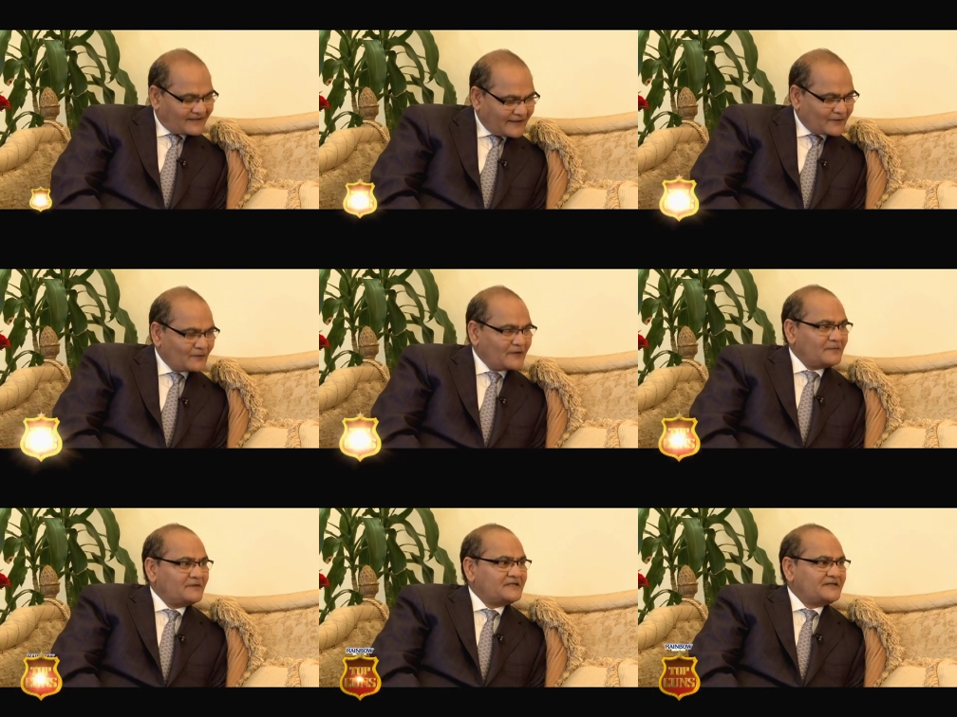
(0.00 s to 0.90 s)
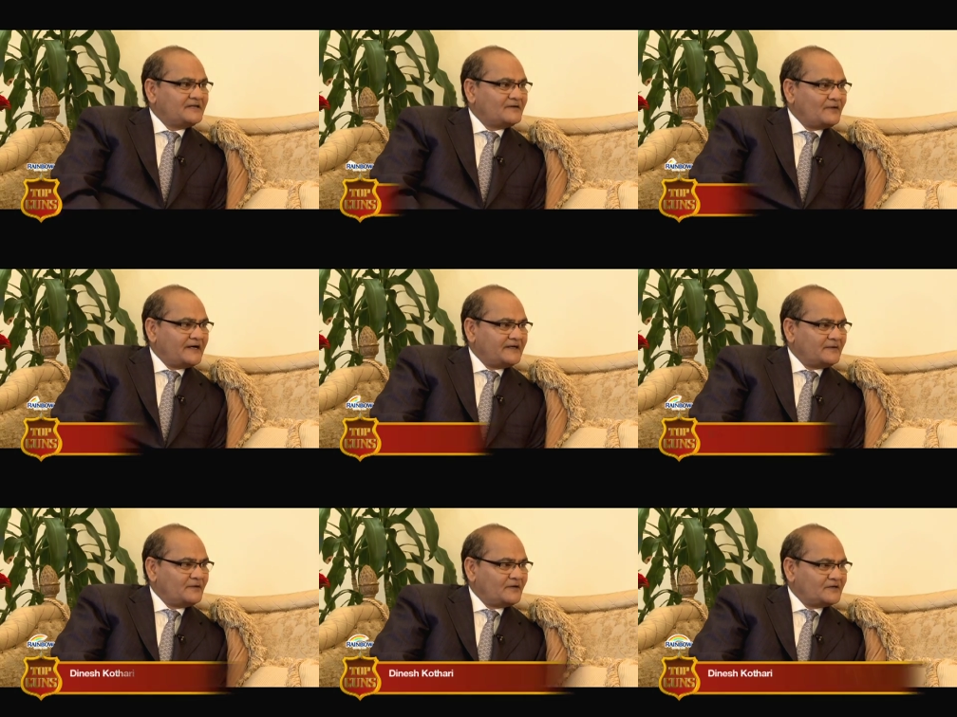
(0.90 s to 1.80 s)
Thank you very much for
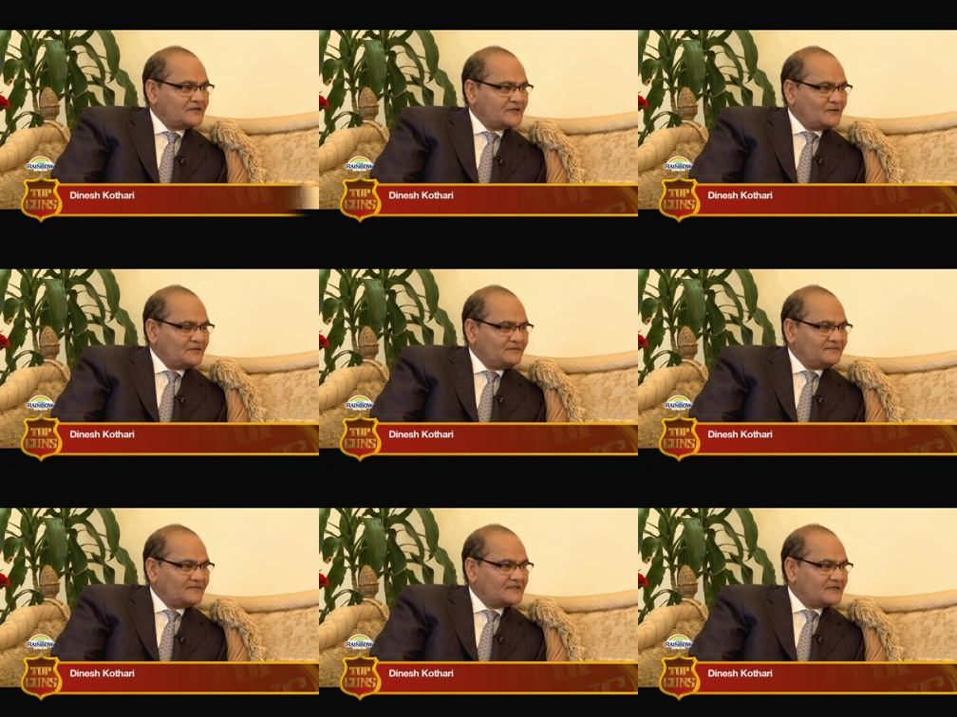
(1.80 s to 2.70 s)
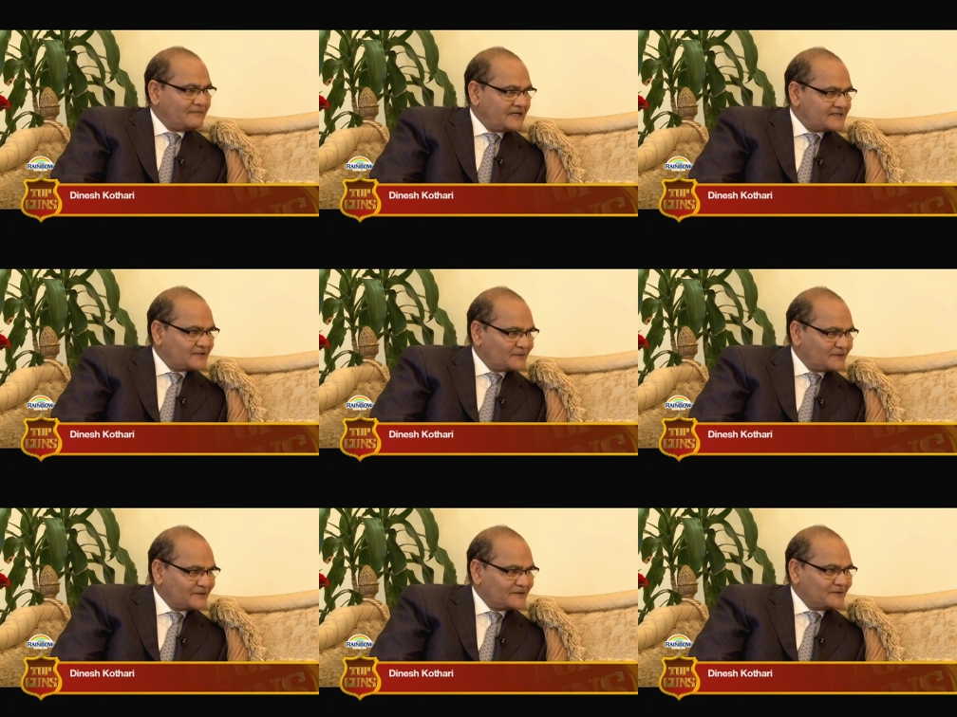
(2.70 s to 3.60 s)
inviting me on your show. It's a pleasure to
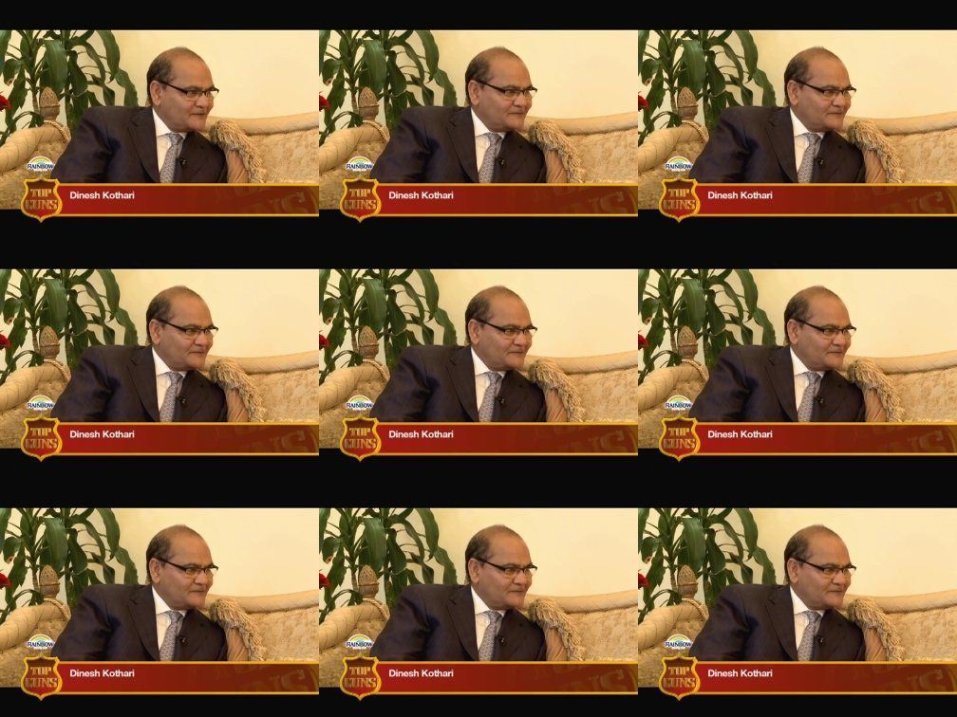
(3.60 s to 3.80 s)
be with you.